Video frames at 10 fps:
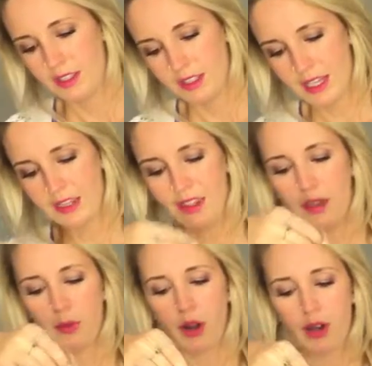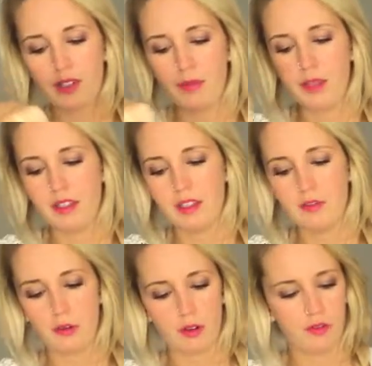Take the approximately
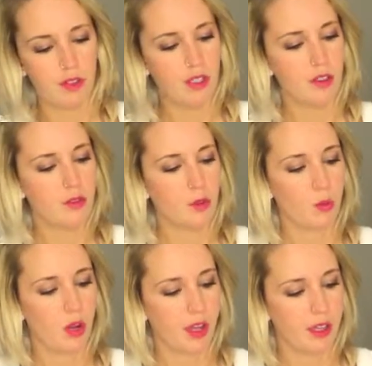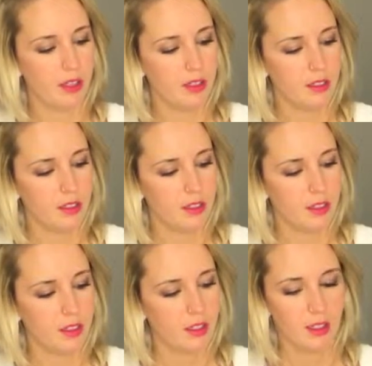4 feet of twine
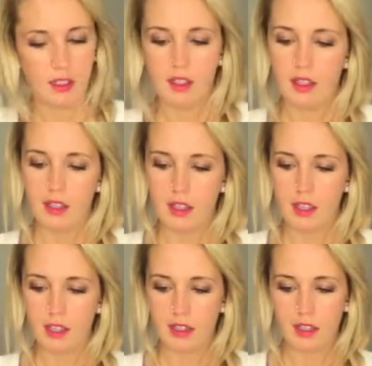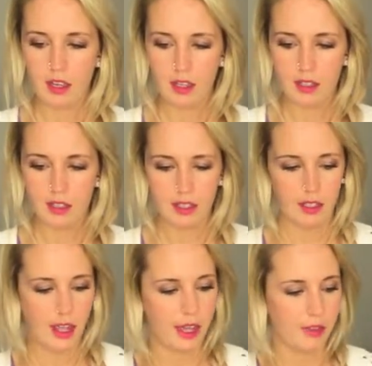and cut it
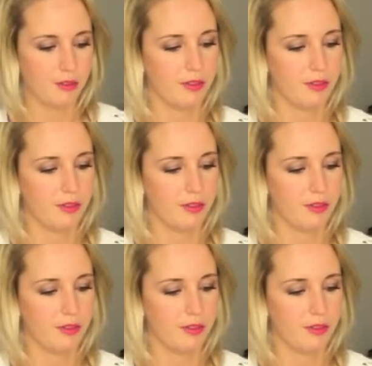in half.